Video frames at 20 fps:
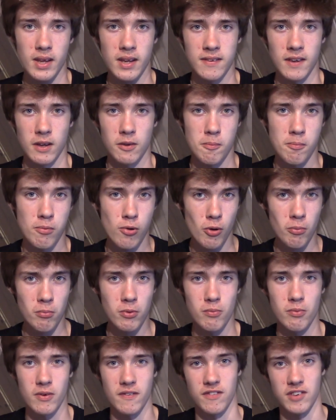Now, the
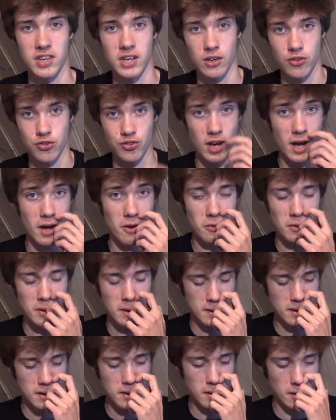problem with DSL
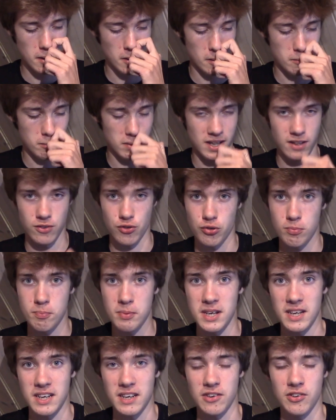and
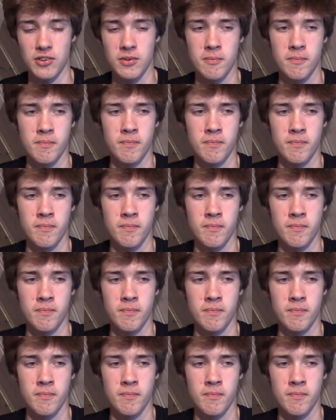speed